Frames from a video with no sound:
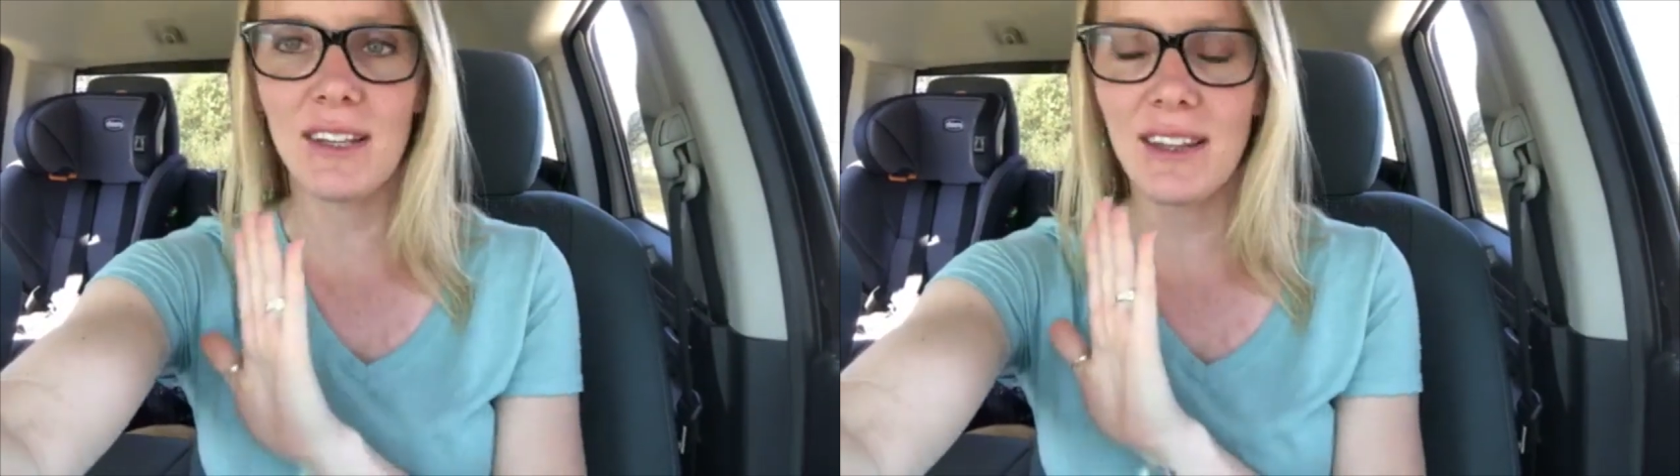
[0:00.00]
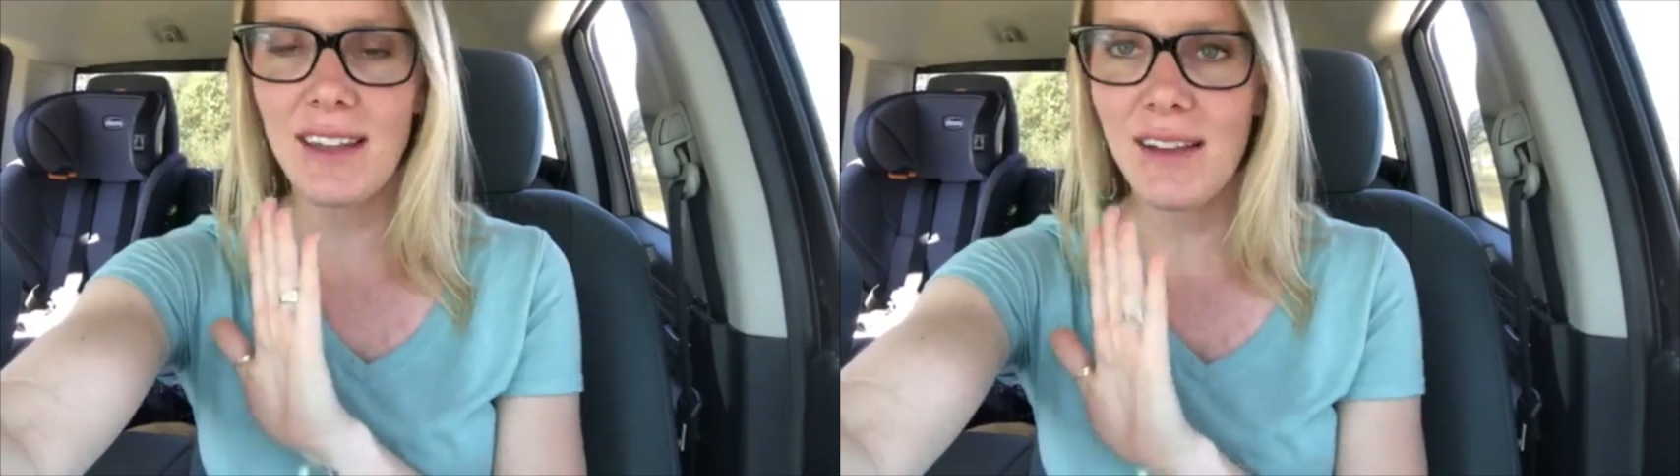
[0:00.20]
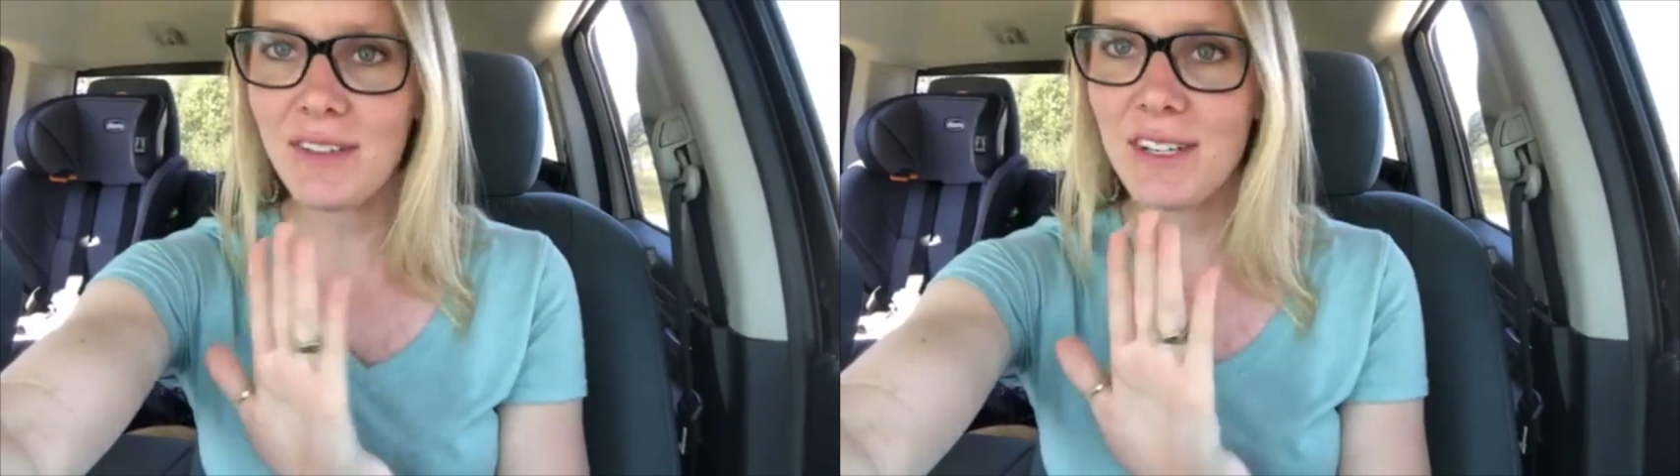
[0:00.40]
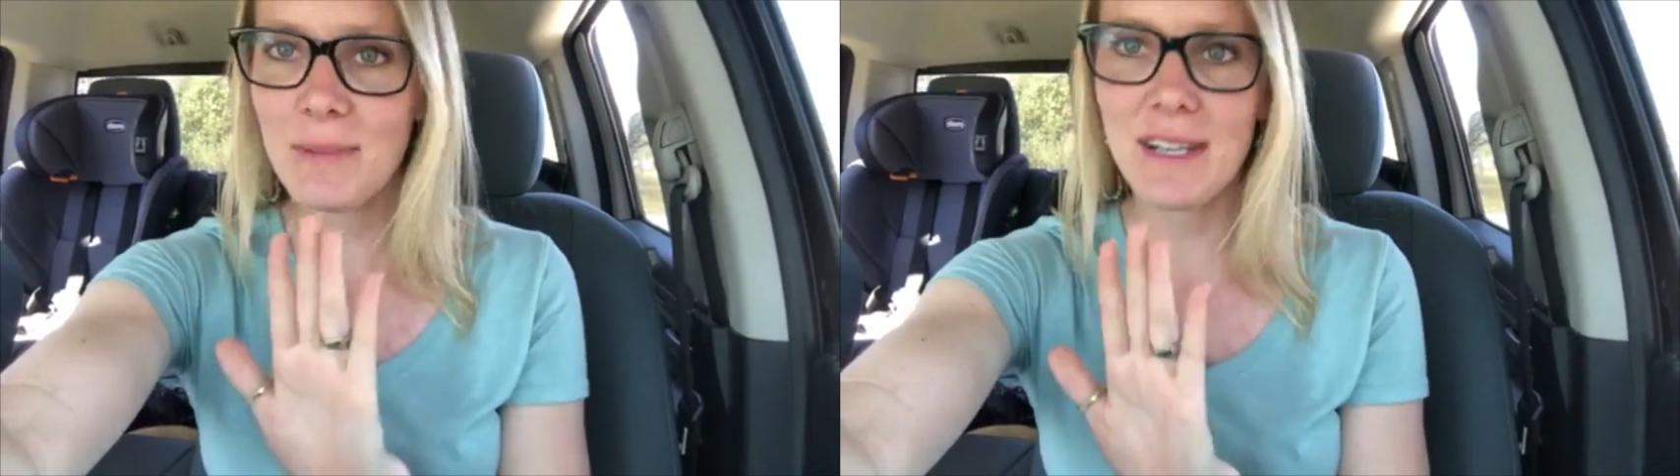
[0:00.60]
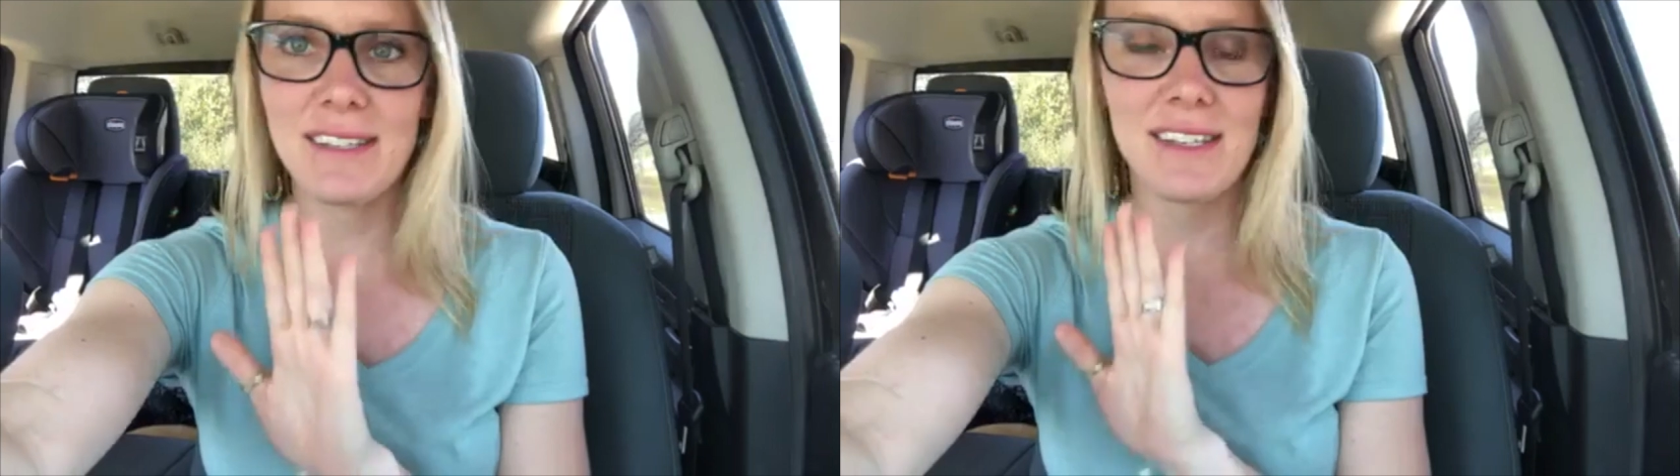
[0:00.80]
Love her to
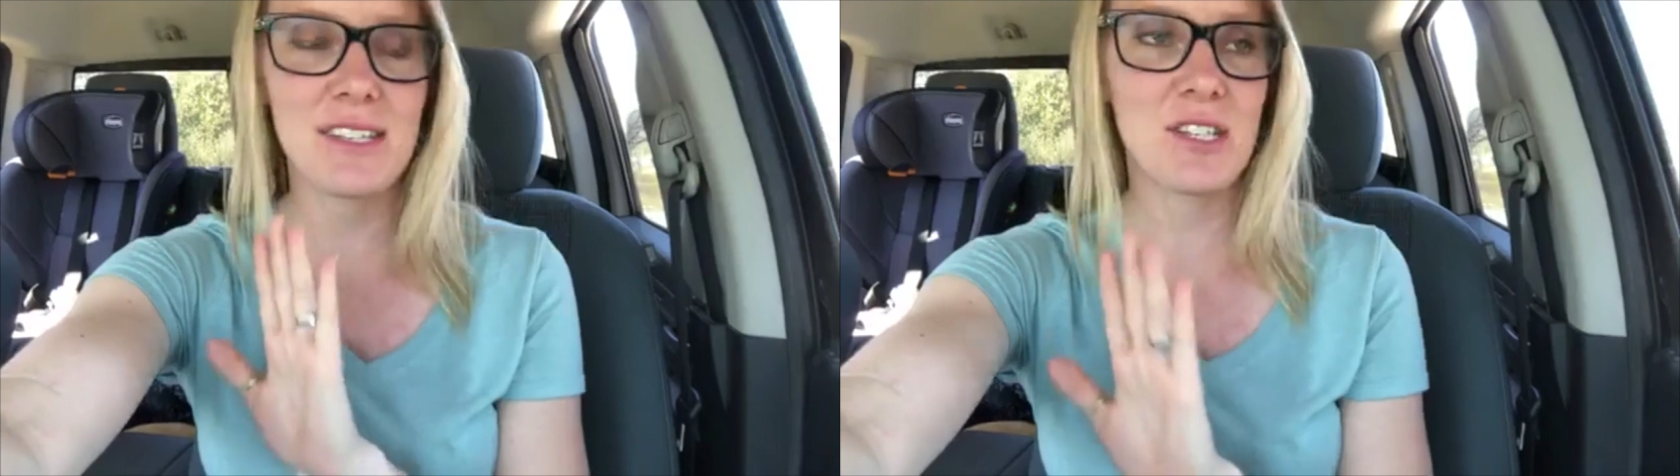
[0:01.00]
pieces.